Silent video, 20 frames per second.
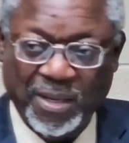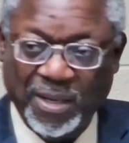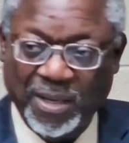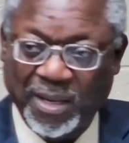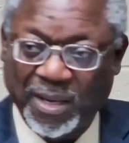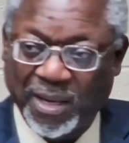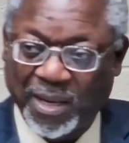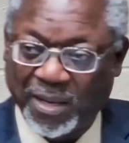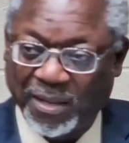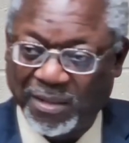
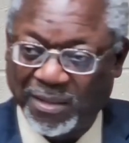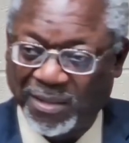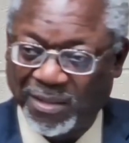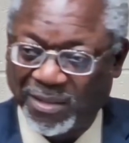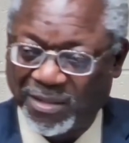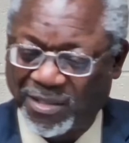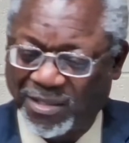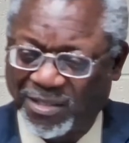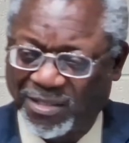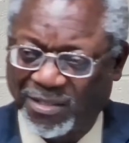and
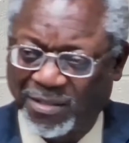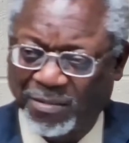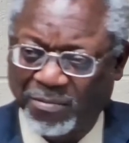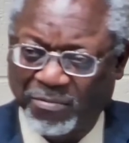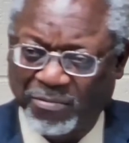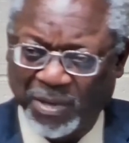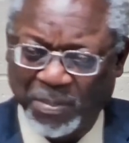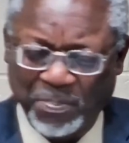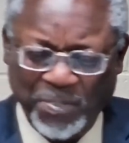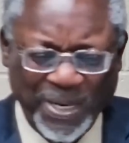
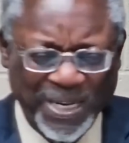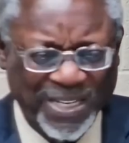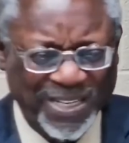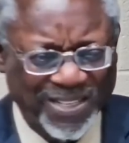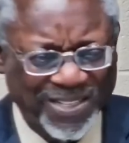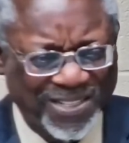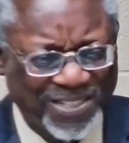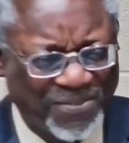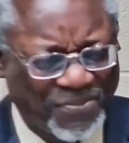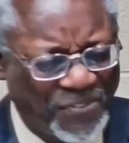repented
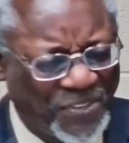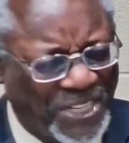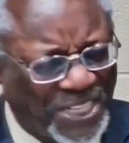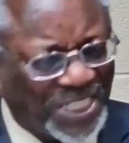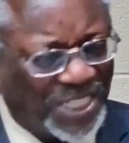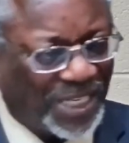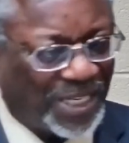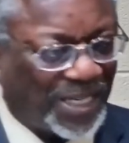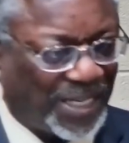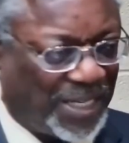
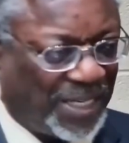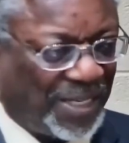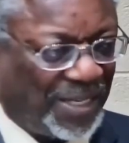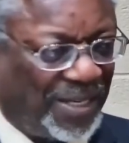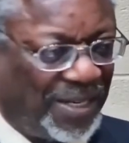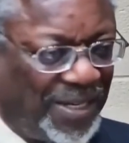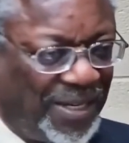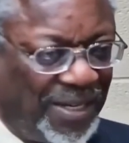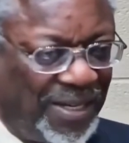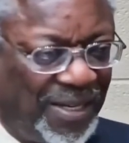sufficiently
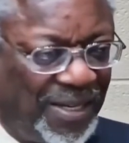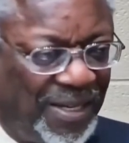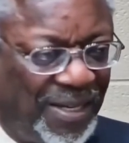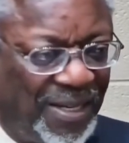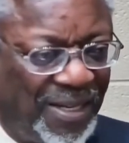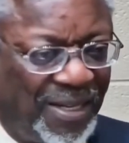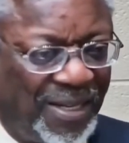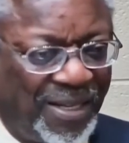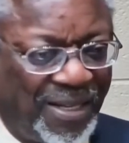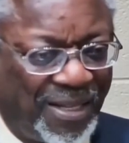
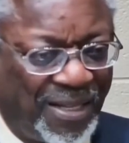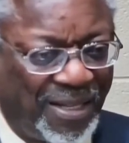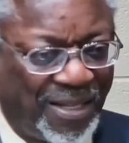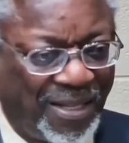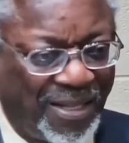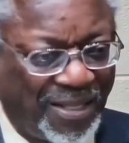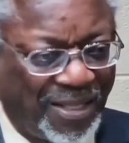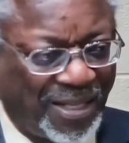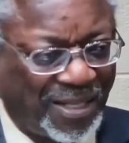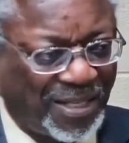
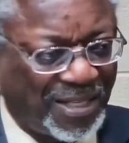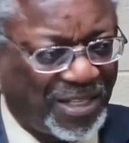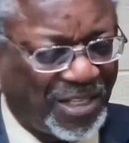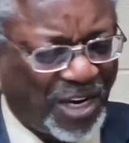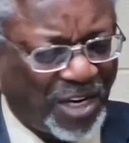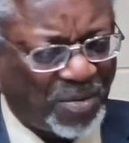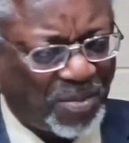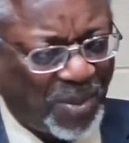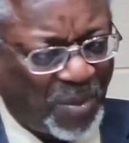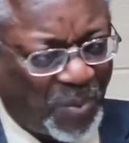that the
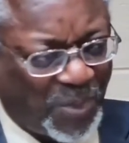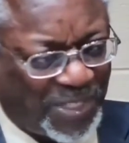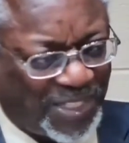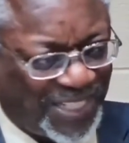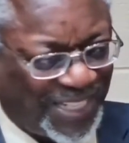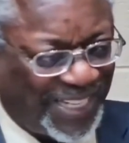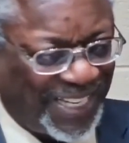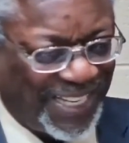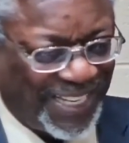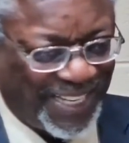judgment was
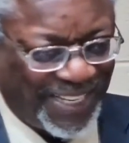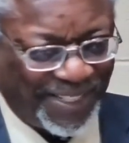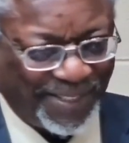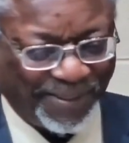delayed.